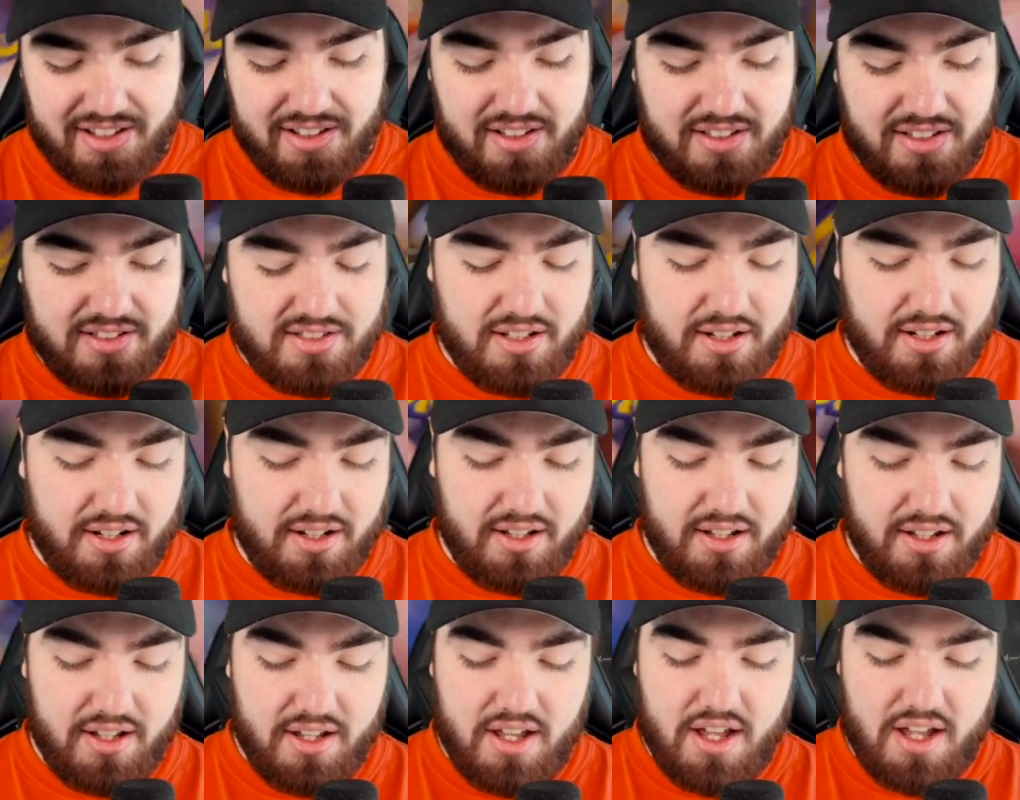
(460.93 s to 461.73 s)

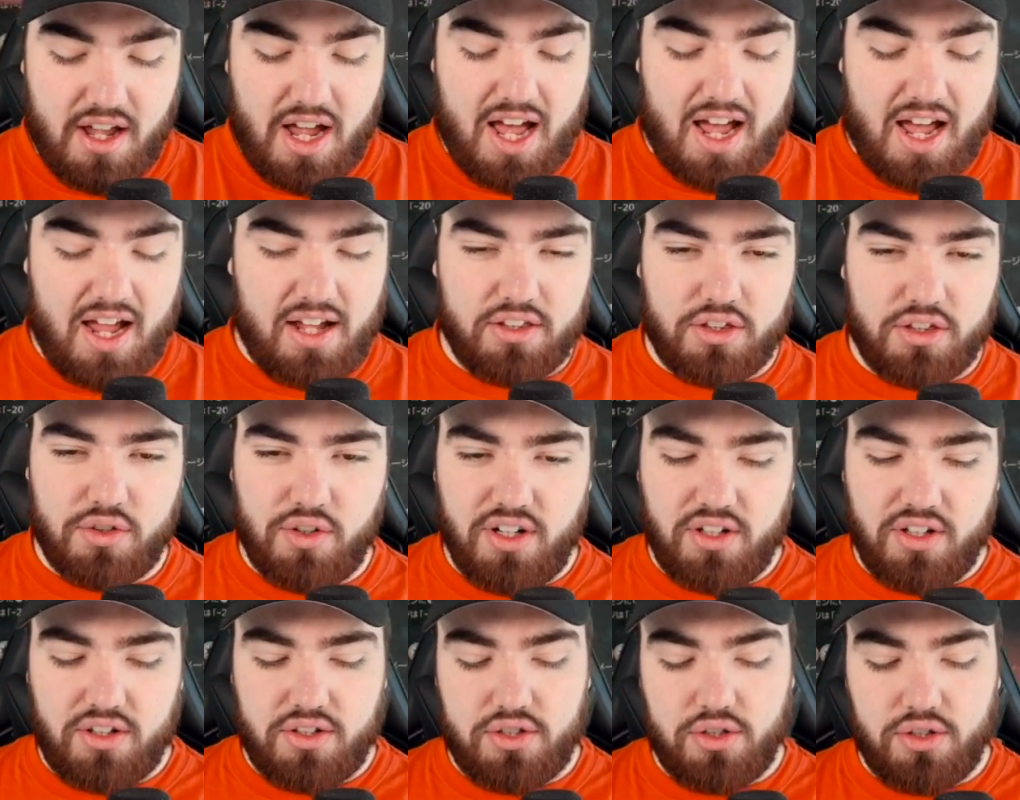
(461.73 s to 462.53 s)
Silly. All right,
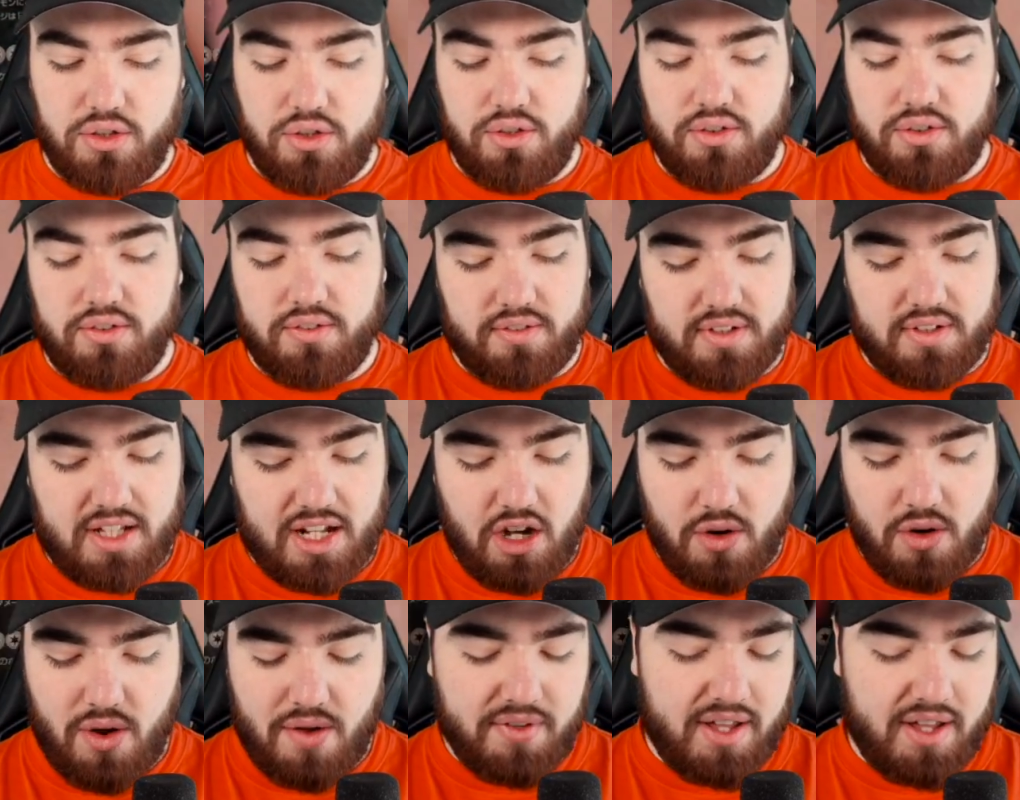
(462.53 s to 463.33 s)
3, 2, I
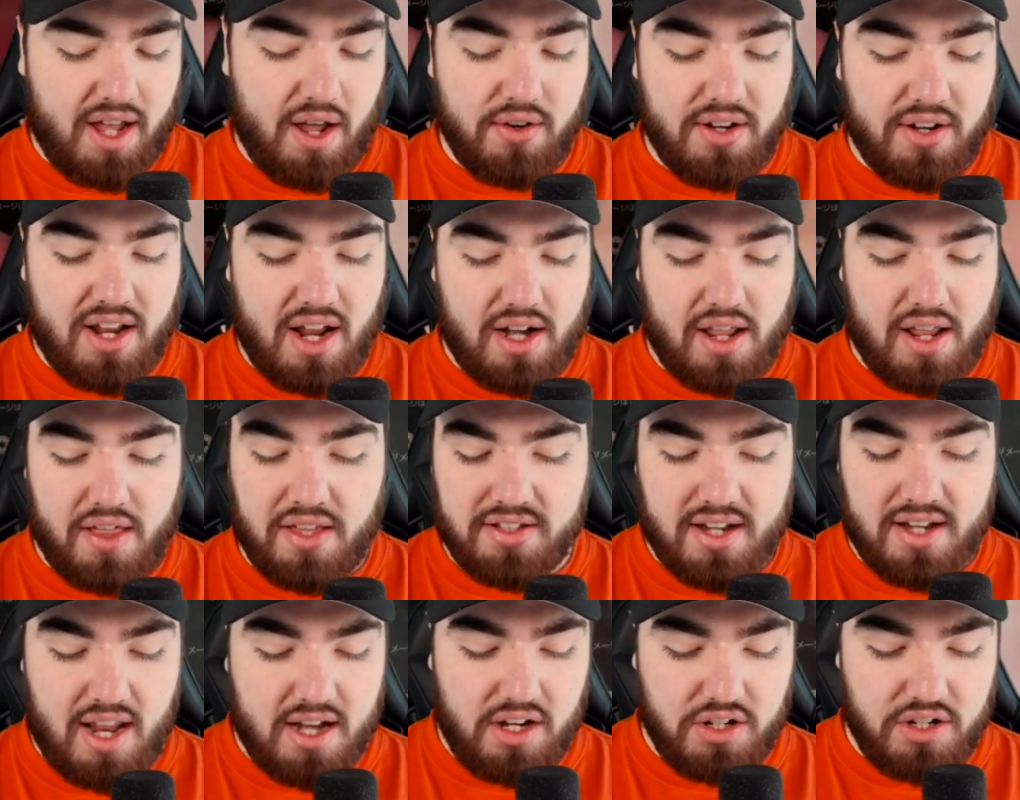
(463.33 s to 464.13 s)
don't know why I'm counting down that
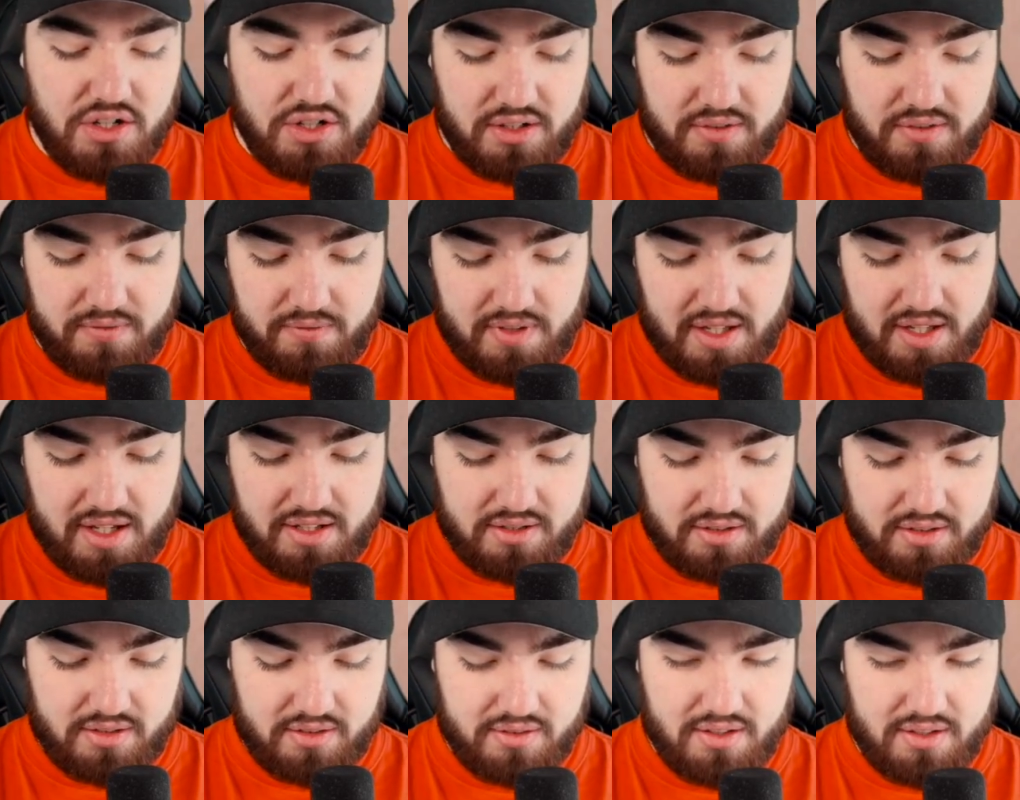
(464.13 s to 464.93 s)
as an energy. There
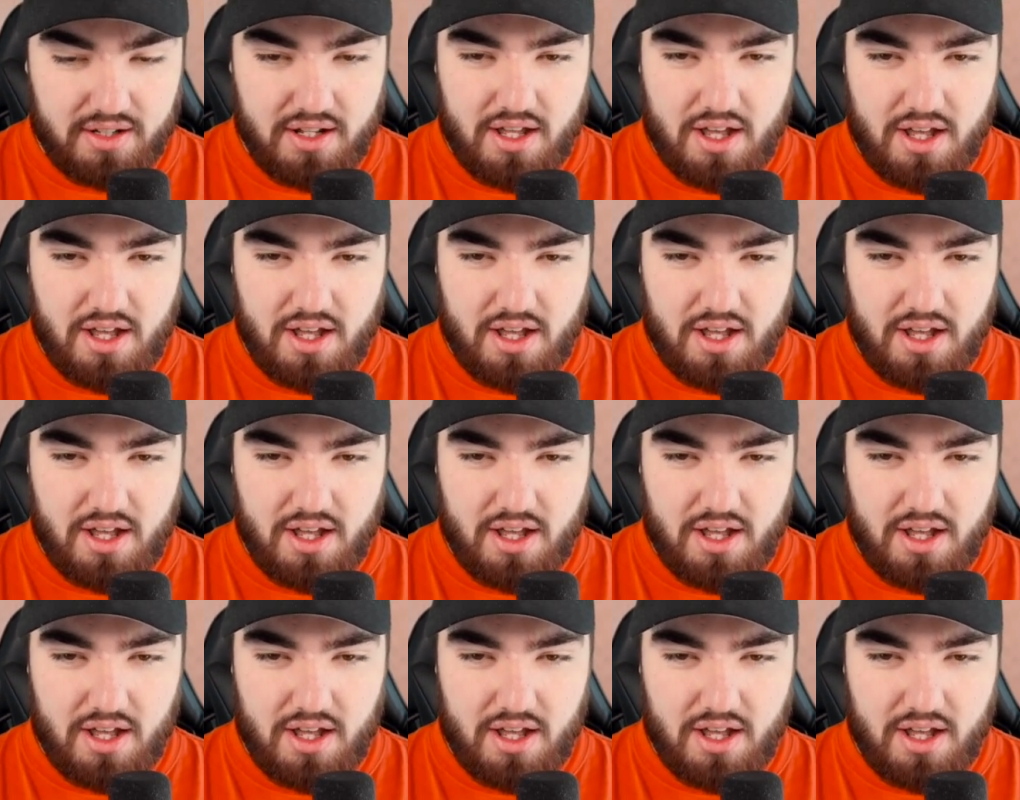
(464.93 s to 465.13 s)
isn't.